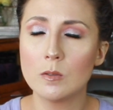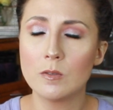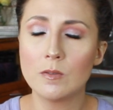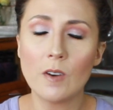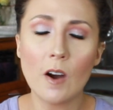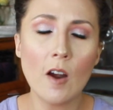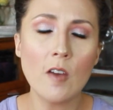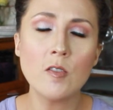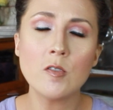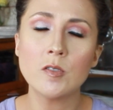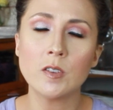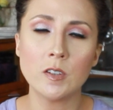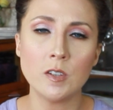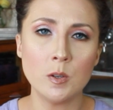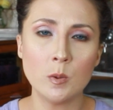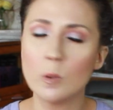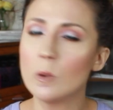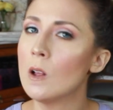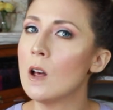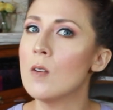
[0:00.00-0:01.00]
farther than you
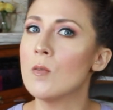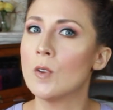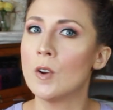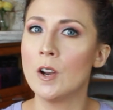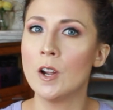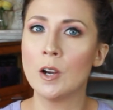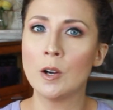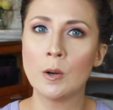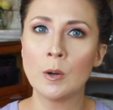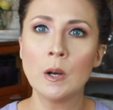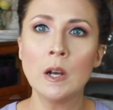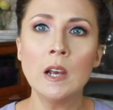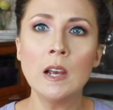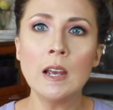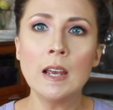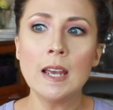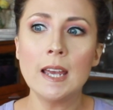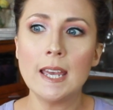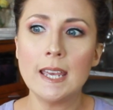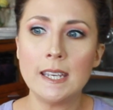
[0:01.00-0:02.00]
will ever know,
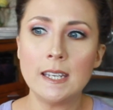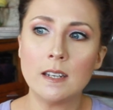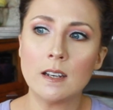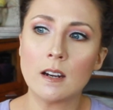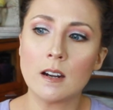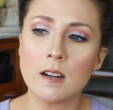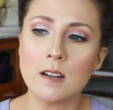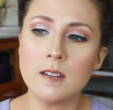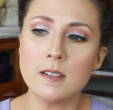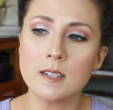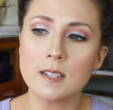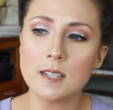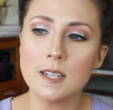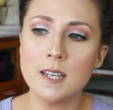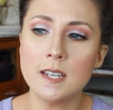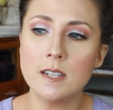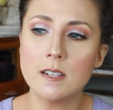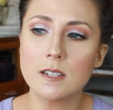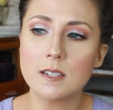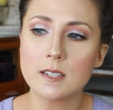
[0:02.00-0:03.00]
and
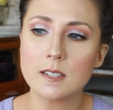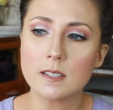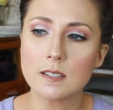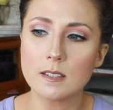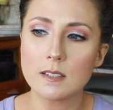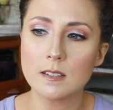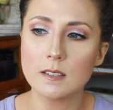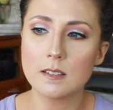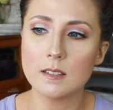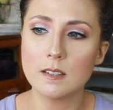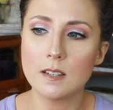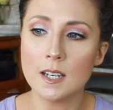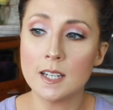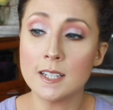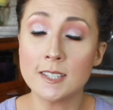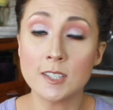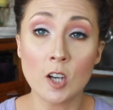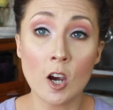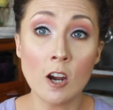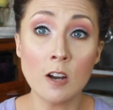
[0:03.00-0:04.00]
it
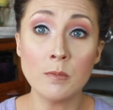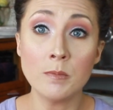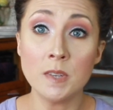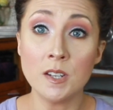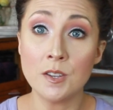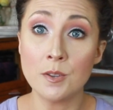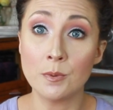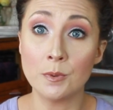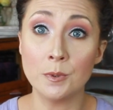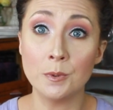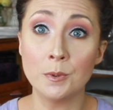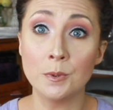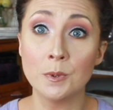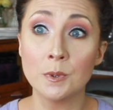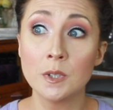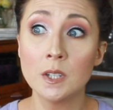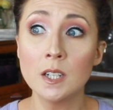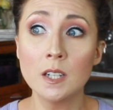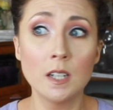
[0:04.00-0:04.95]
has gotten me through